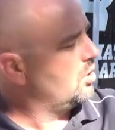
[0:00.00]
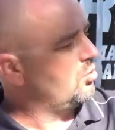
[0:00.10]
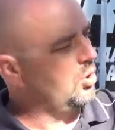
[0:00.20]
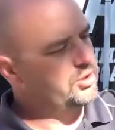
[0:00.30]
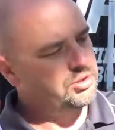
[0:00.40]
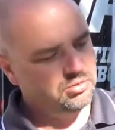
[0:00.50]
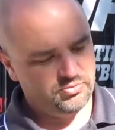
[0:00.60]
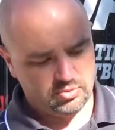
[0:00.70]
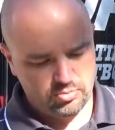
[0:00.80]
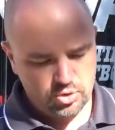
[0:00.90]
Once you've
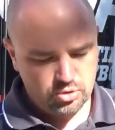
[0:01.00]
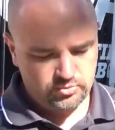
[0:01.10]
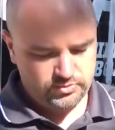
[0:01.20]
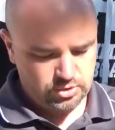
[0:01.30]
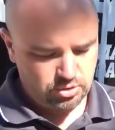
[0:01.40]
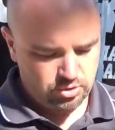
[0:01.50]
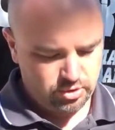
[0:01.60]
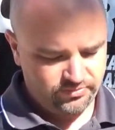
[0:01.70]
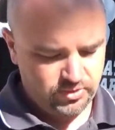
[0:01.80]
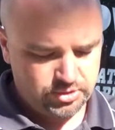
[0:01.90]
removed your
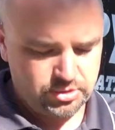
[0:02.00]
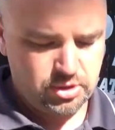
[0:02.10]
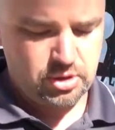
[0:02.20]
oil filter, you